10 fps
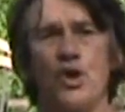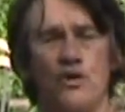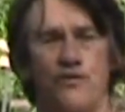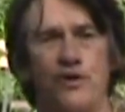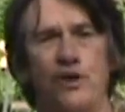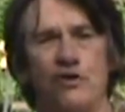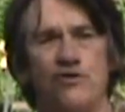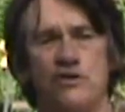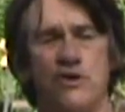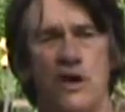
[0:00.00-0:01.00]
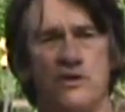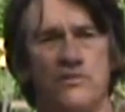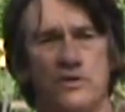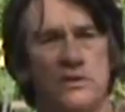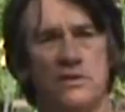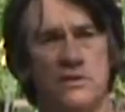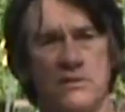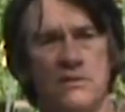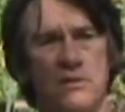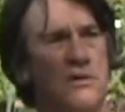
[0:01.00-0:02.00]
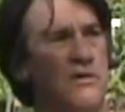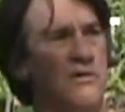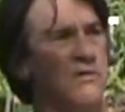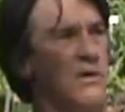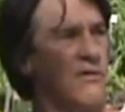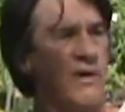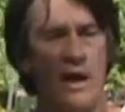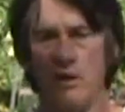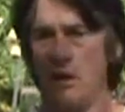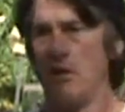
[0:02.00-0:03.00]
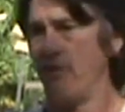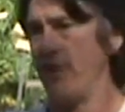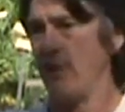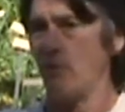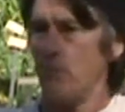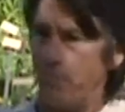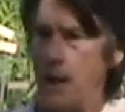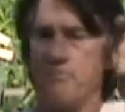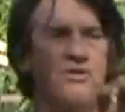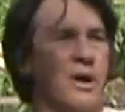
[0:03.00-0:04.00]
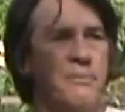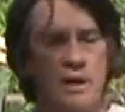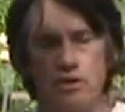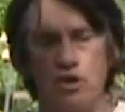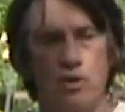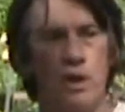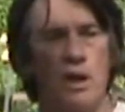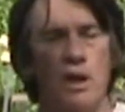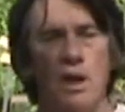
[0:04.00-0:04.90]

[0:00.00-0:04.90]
Look for dosatrons, which is a round little thing where pipes come into it,